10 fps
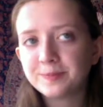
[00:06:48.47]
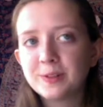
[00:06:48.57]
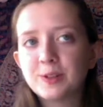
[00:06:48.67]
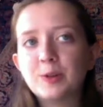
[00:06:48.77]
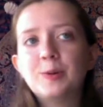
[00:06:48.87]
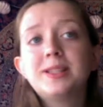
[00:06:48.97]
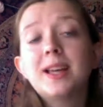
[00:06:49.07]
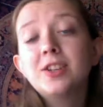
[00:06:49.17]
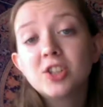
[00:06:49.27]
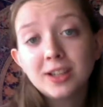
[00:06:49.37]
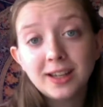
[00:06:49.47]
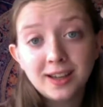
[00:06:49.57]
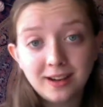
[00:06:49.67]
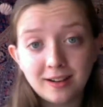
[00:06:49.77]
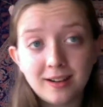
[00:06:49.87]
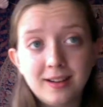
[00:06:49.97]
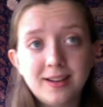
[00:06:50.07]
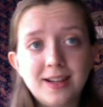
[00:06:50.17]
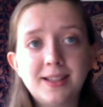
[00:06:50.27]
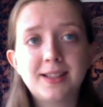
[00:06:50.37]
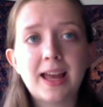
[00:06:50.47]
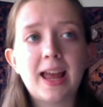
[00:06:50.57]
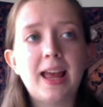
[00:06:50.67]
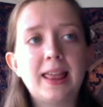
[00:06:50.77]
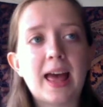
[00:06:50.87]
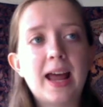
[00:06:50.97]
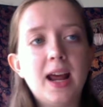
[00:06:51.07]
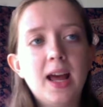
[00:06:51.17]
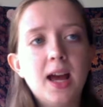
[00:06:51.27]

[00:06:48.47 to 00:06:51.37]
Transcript: So essentially here, he's saying that